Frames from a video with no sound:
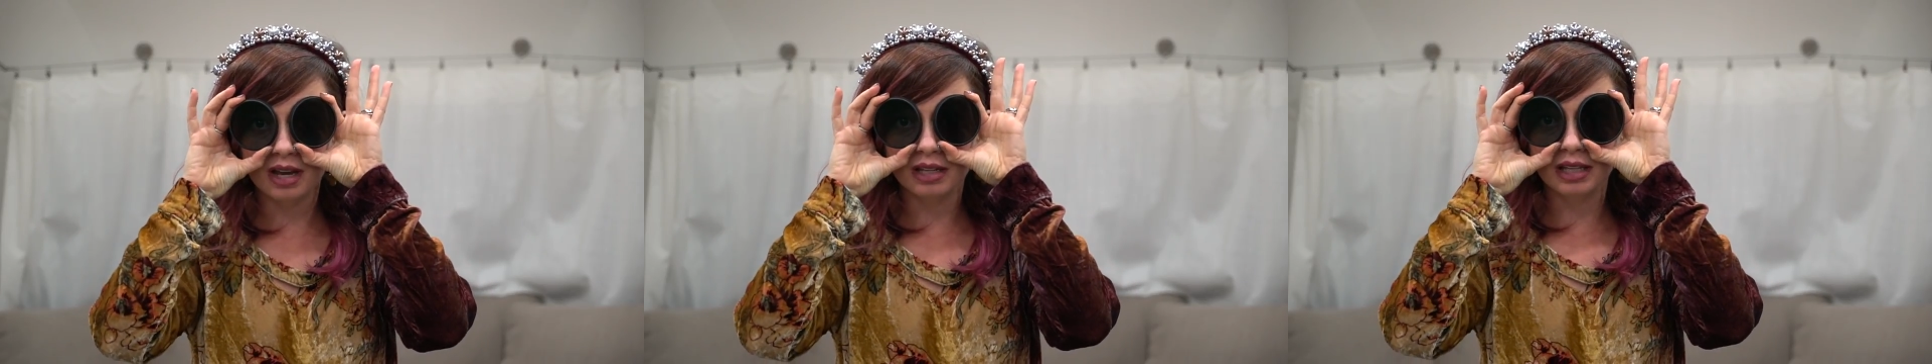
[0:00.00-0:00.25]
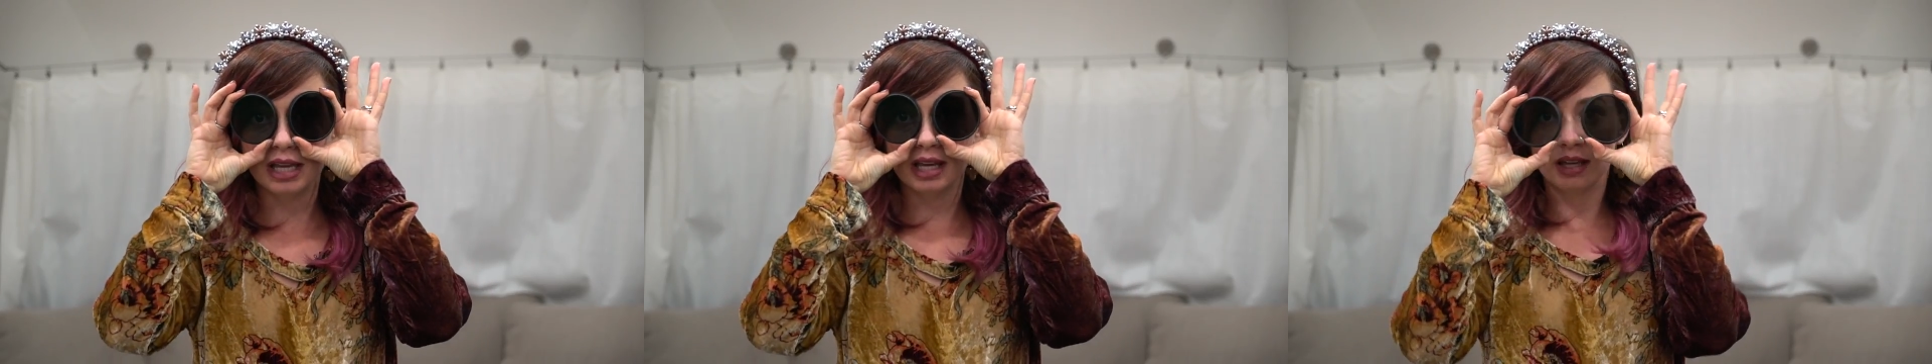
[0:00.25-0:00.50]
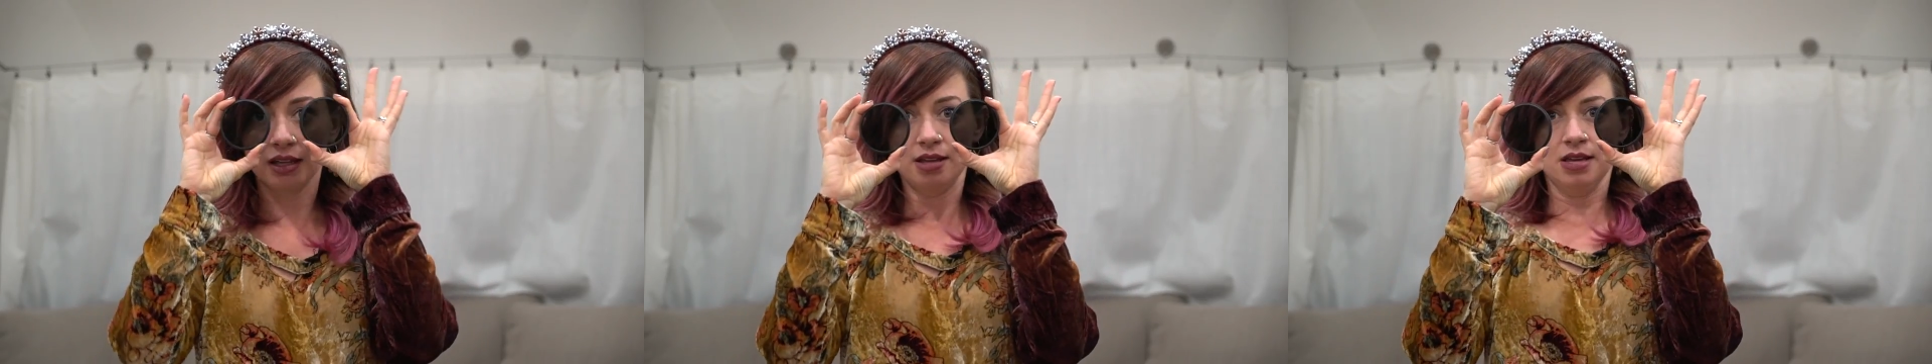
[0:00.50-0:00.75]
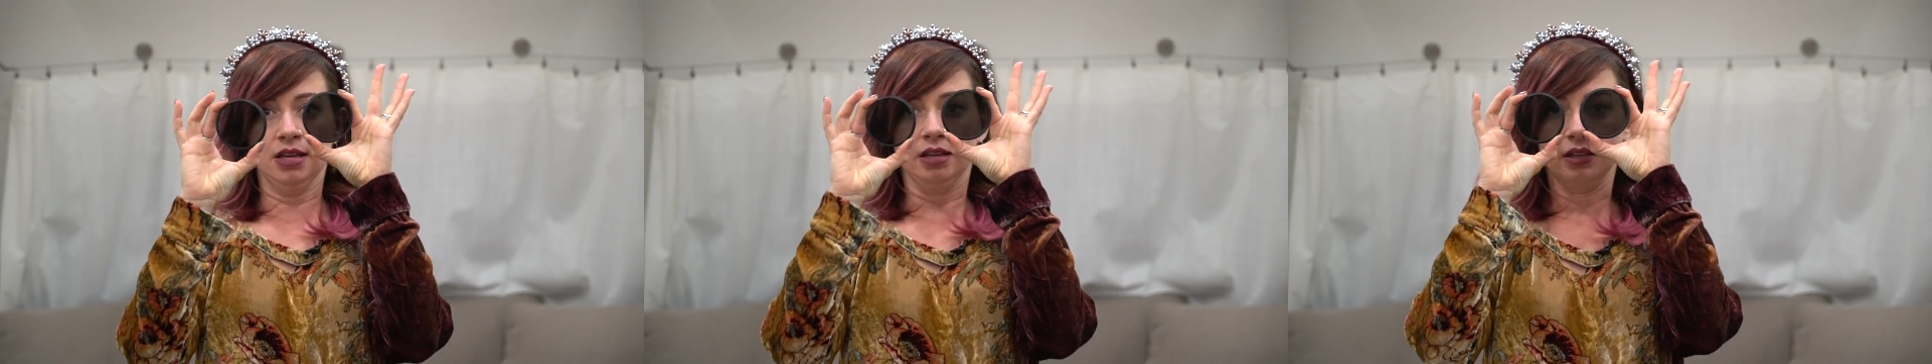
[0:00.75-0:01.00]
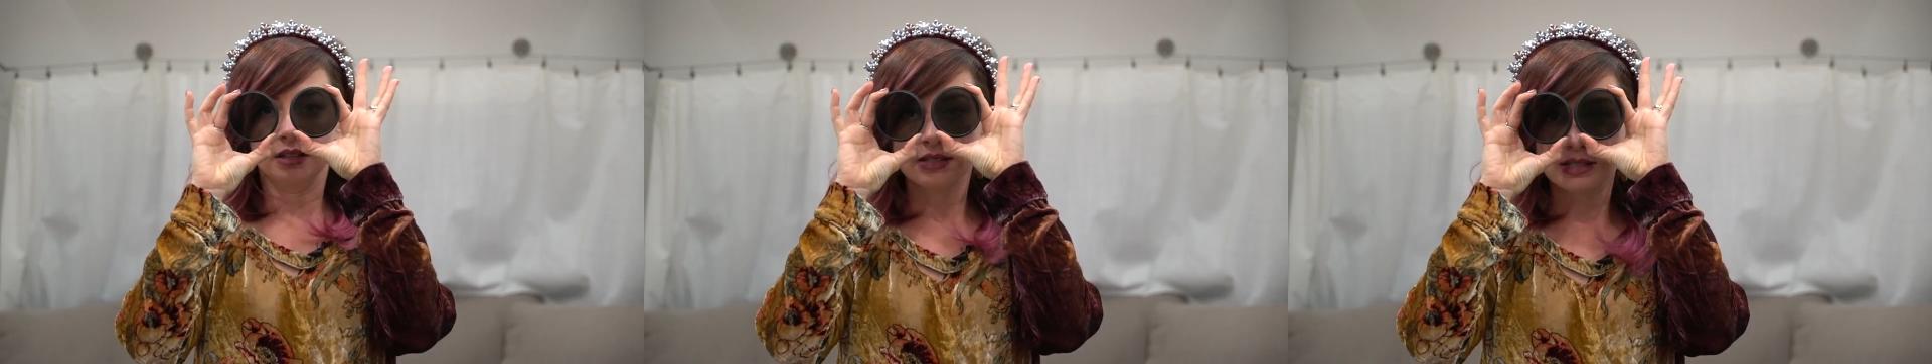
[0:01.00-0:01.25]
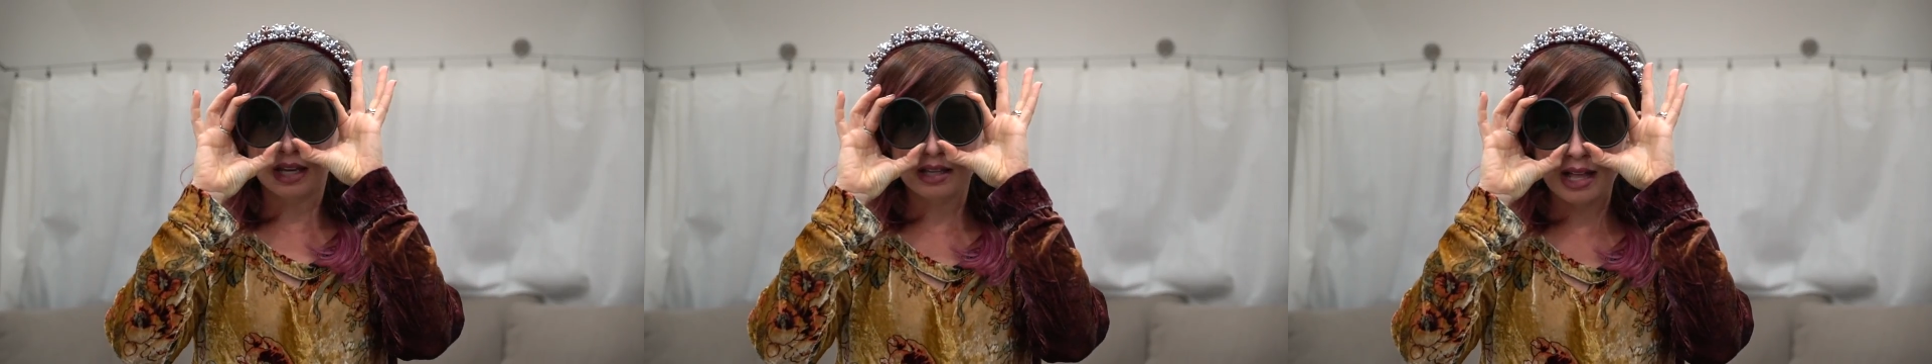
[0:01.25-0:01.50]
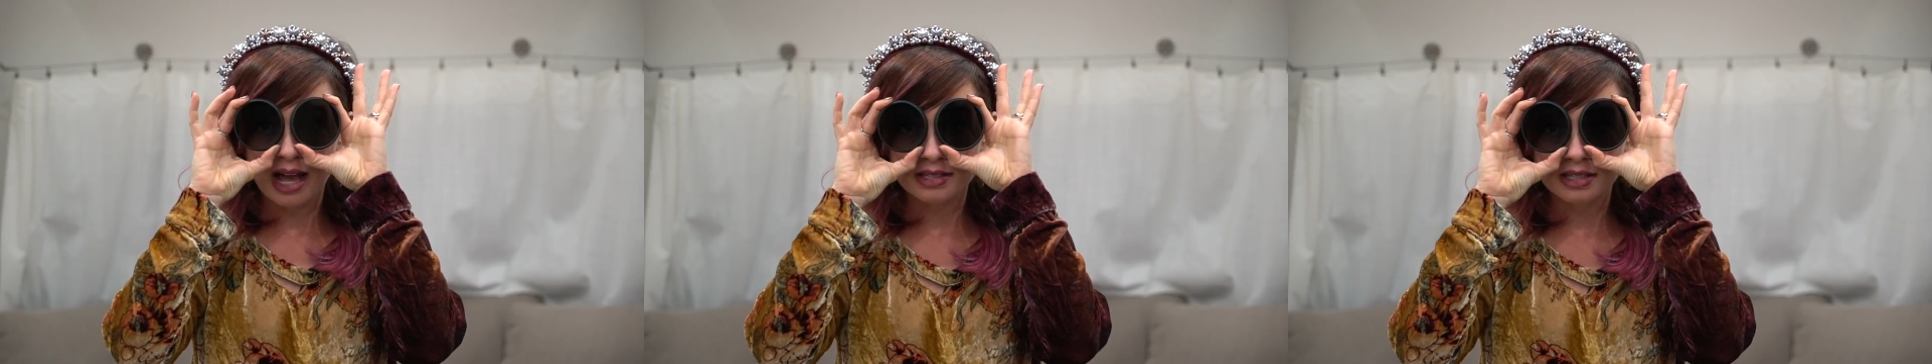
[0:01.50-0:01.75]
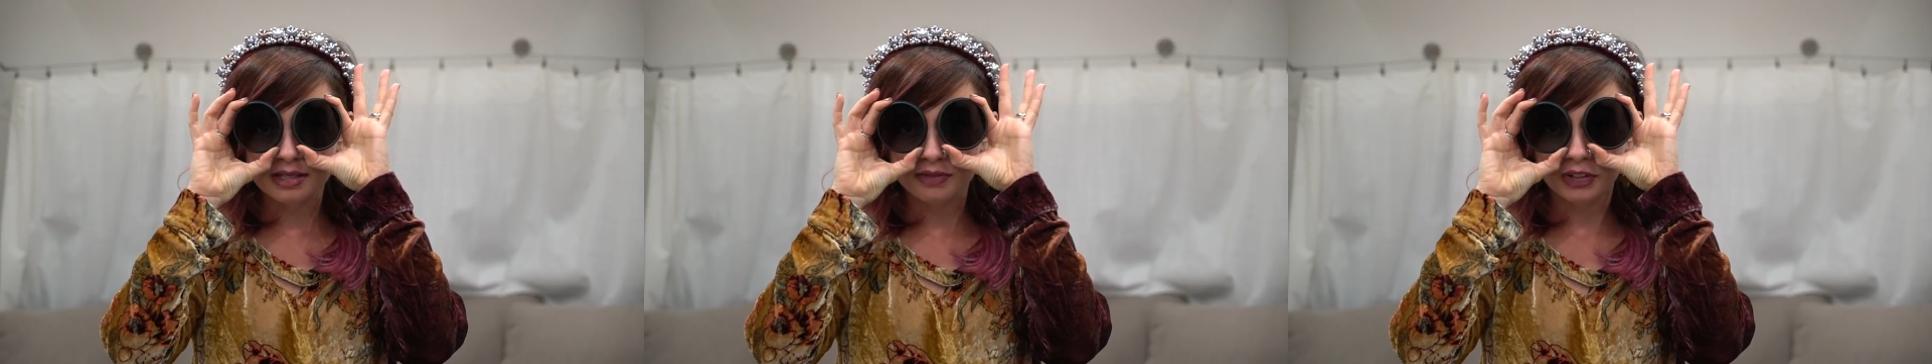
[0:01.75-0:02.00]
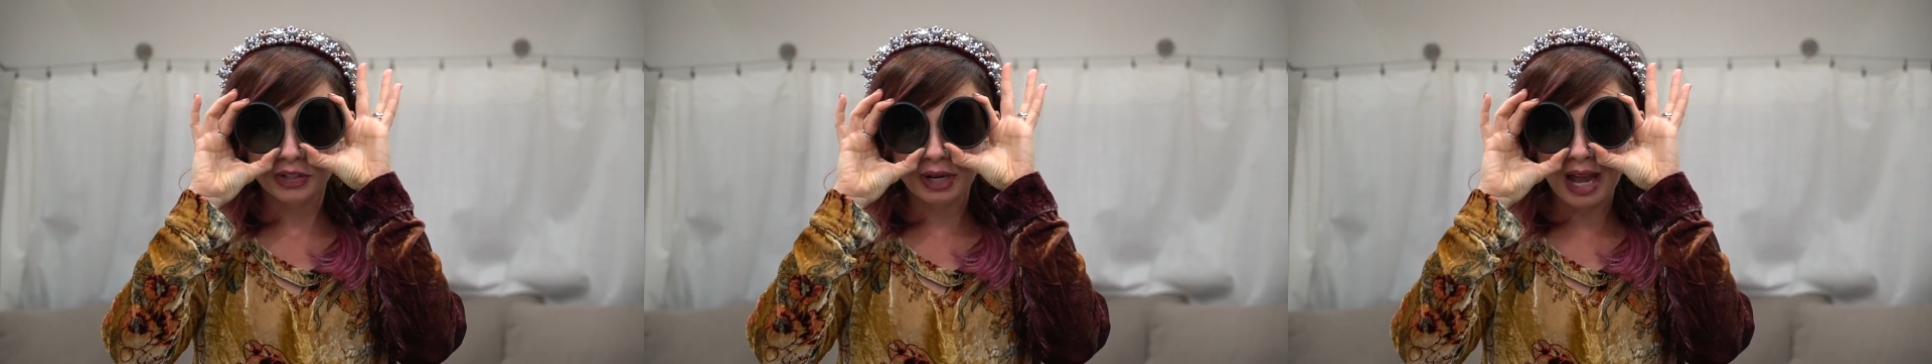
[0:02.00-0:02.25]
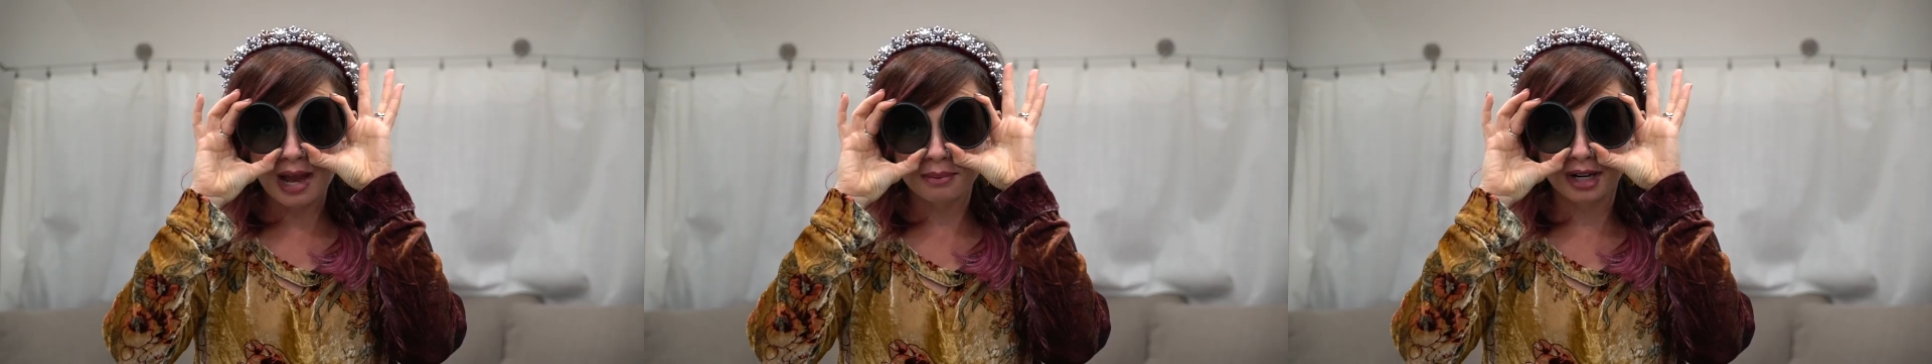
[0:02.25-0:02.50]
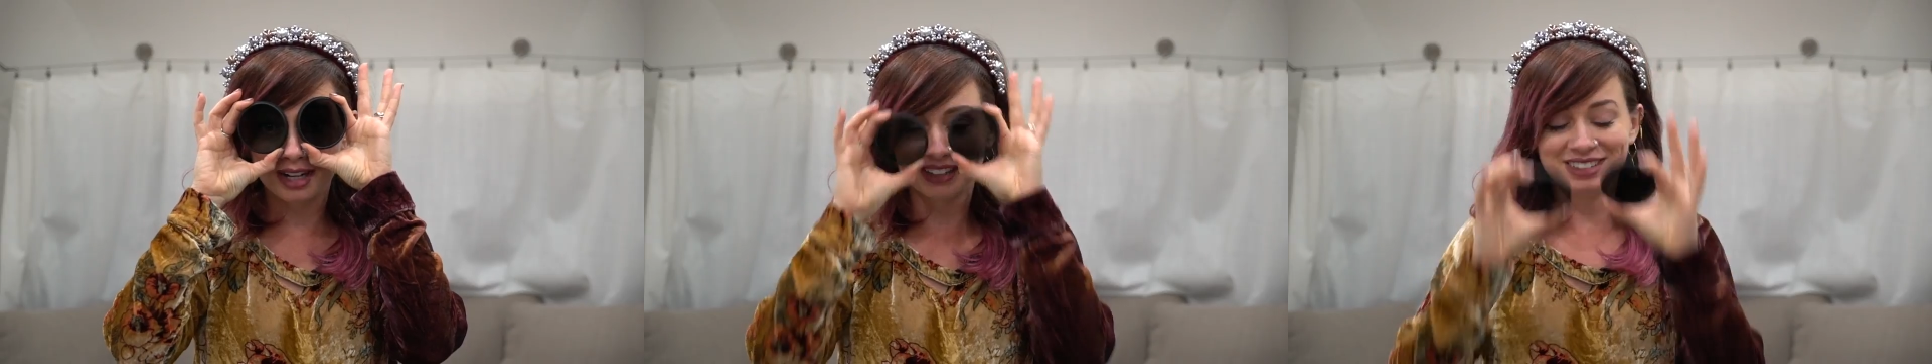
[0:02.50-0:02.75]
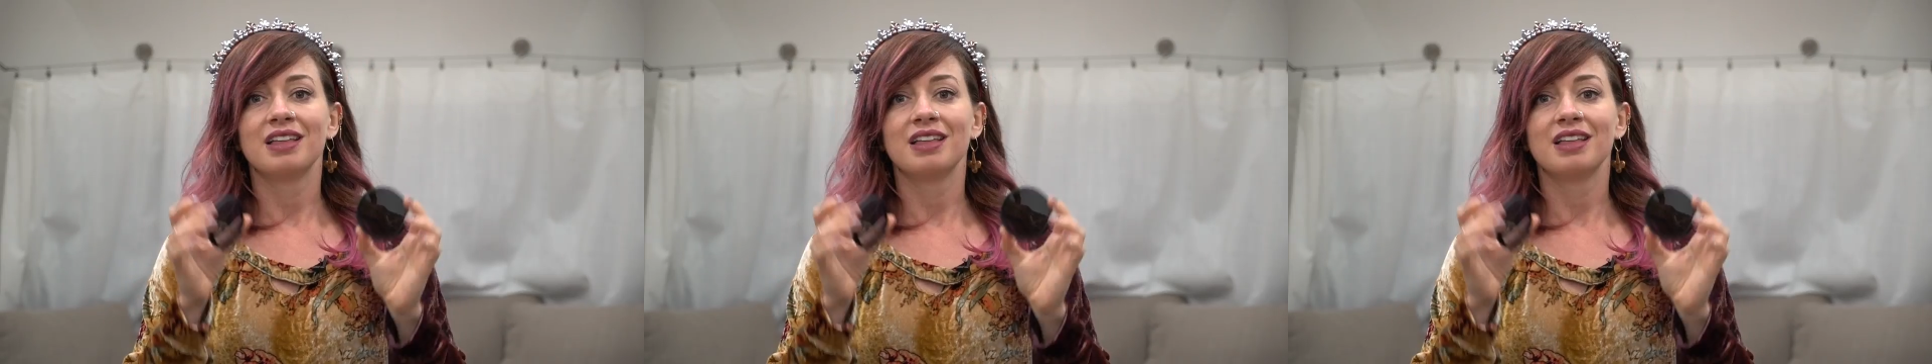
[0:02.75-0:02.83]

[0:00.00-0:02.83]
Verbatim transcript: kind of like sunglasses for your camera.